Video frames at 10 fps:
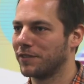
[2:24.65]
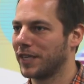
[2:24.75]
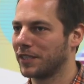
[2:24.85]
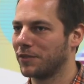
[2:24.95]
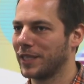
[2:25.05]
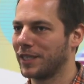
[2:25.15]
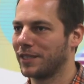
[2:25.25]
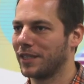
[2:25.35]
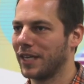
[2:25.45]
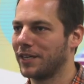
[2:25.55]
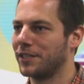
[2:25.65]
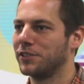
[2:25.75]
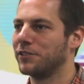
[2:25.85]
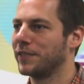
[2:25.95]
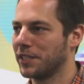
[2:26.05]
the fact that we can let our
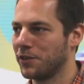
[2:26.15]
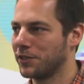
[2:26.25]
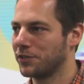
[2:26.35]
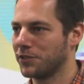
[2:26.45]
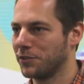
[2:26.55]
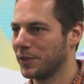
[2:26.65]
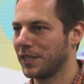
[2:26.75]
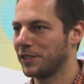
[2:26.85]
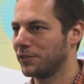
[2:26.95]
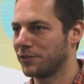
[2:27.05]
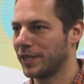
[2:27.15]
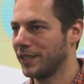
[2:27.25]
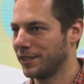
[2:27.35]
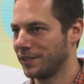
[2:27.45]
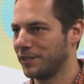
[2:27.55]
UV coaters do what they do
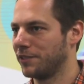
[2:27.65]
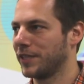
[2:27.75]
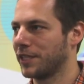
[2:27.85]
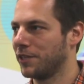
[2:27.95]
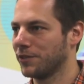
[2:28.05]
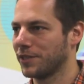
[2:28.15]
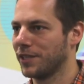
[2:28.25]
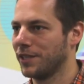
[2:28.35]
great and UV coat.